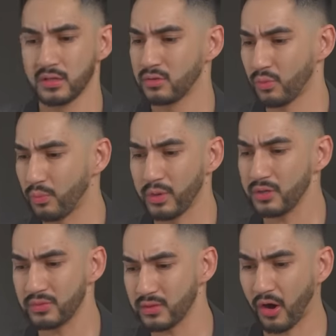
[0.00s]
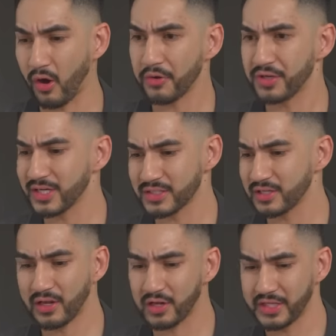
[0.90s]
Well, are you guys gonna
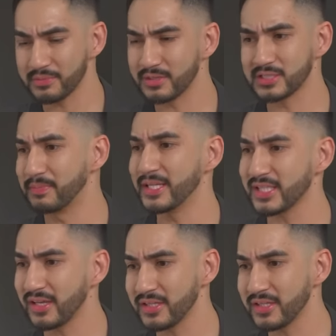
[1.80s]
clean up this mess at